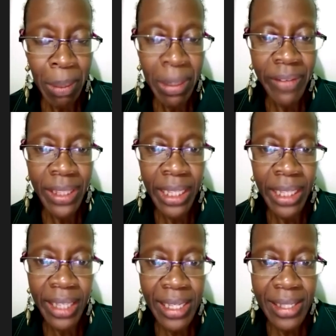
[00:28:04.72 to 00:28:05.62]
even the
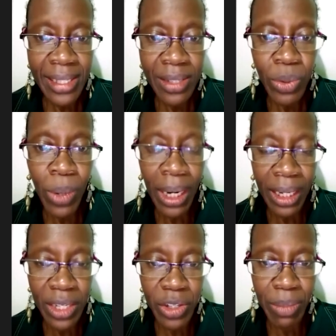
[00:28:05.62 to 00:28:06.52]
guests who are
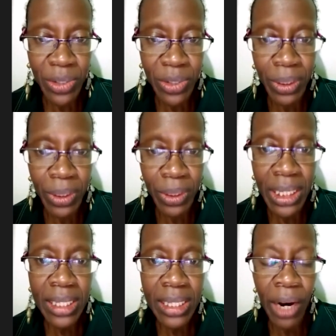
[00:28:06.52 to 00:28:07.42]
customers know this.
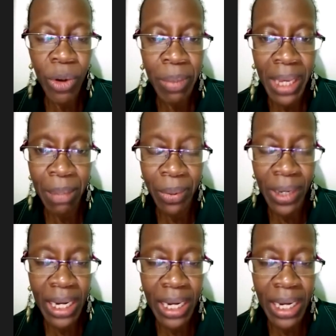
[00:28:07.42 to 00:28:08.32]
Our home care
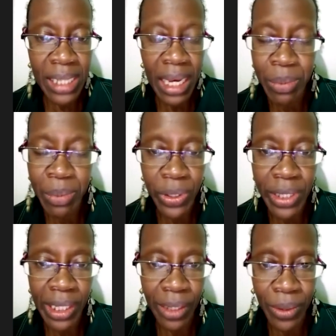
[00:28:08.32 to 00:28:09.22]
products are
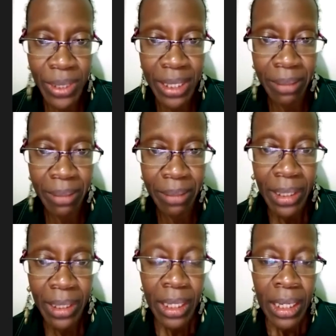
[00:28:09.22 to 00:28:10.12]
absolutely awesome.
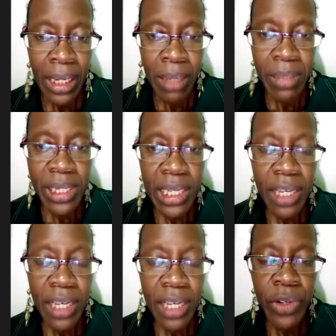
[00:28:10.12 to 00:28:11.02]
But you see,
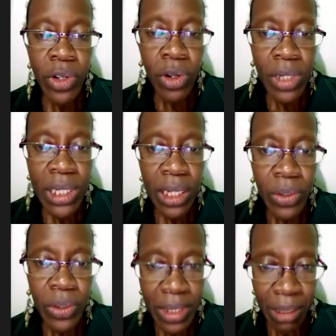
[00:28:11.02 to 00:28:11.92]
if you don't
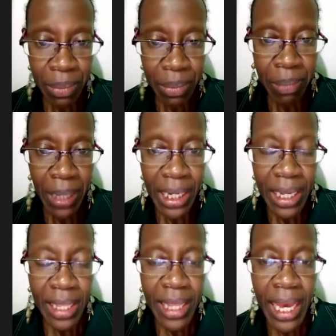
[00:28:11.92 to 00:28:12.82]
use them properly,
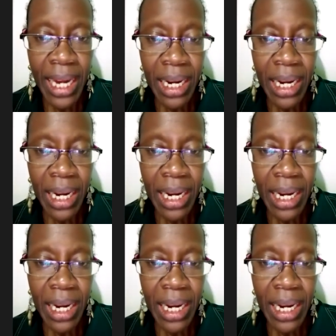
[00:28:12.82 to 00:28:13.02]
they can